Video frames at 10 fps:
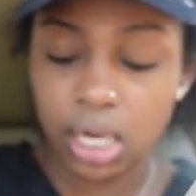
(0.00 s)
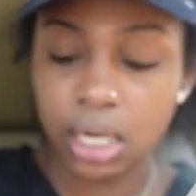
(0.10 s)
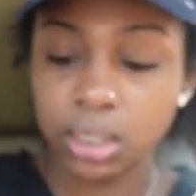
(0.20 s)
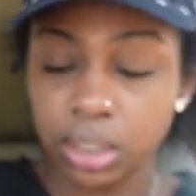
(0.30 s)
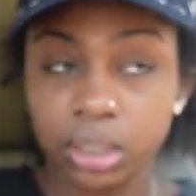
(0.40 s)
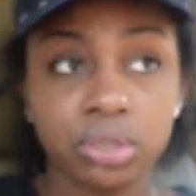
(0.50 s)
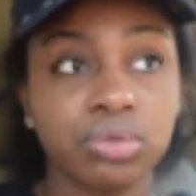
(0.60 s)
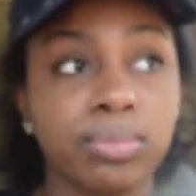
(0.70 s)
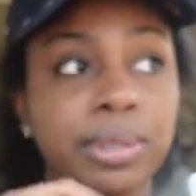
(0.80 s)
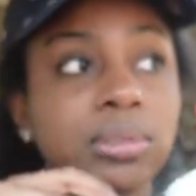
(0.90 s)
you got in there. Get
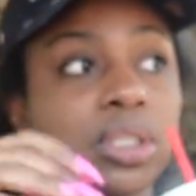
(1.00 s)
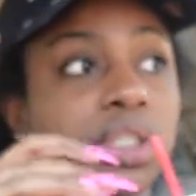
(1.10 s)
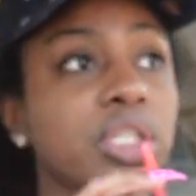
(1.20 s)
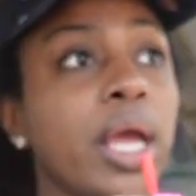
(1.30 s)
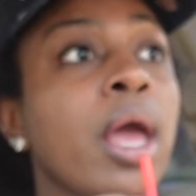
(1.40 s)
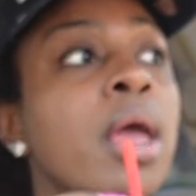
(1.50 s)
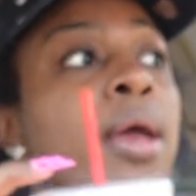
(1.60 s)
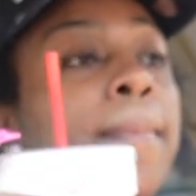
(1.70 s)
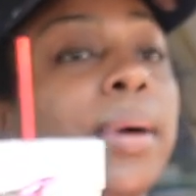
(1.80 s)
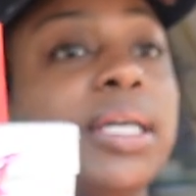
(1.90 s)
you a protein shake.
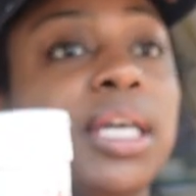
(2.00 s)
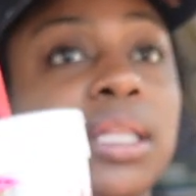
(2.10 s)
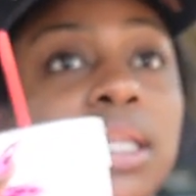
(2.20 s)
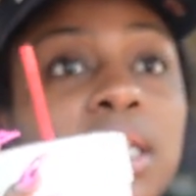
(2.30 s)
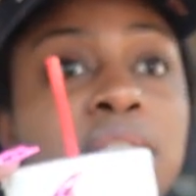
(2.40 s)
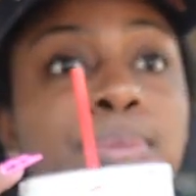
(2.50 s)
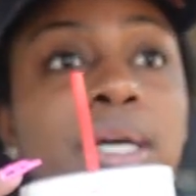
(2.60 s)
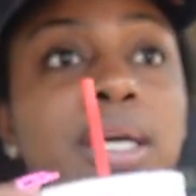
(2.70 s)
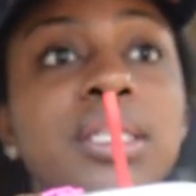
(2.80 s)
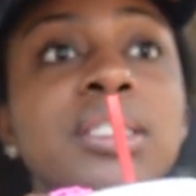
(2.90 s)
But get these
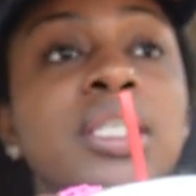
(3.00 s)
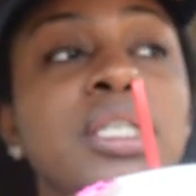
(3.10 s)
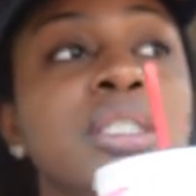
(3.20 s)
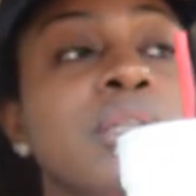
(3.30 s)
because these